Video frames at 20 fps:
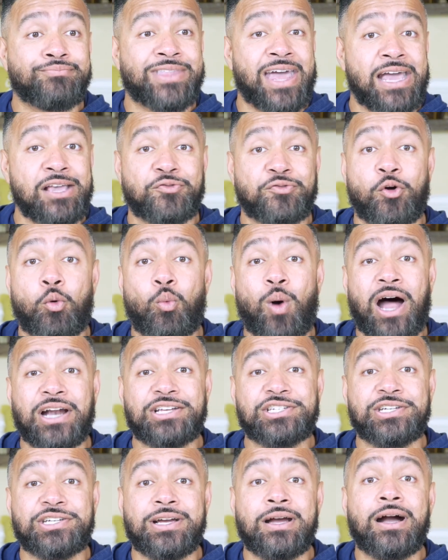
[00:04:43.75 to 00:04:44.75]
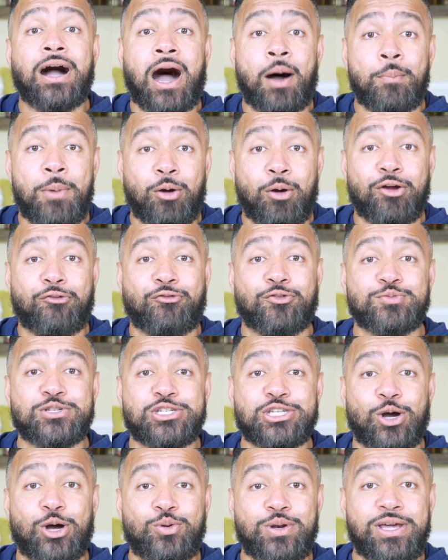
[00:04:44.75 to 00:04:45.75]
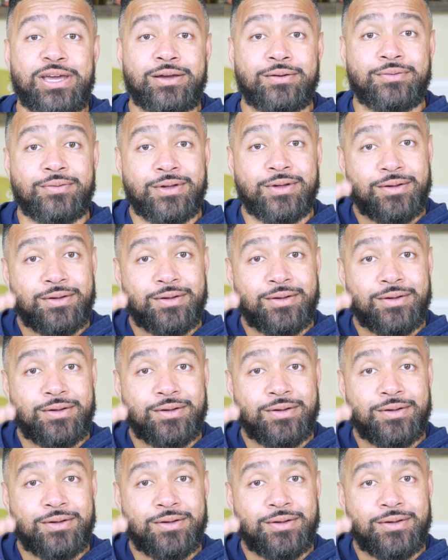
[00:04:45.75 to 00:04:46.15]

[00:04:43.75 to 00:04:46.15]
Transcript: Thanks for watching. I'm Eric from Sony.